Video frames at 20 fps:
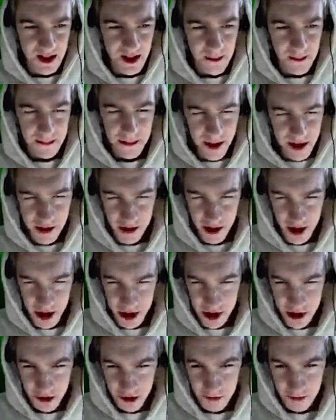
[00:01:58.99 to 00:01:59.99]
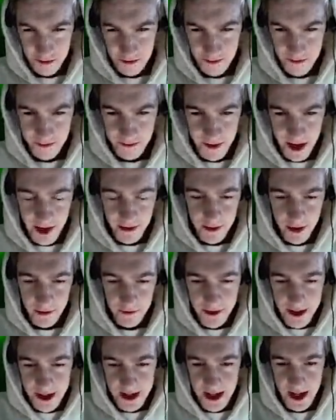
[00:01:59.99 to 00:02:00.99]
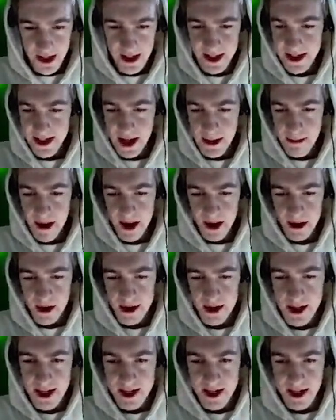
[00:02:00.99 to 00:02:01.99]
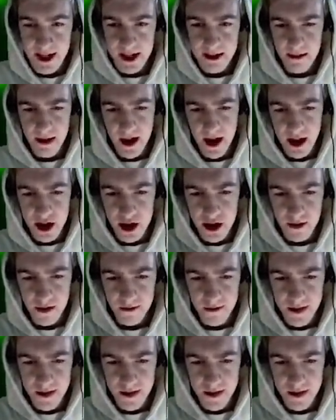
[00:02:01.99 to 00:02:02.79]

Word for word: I'm pretty sure I shouldn't. Even if it's like the same accuracy as Kizma, I shouldn't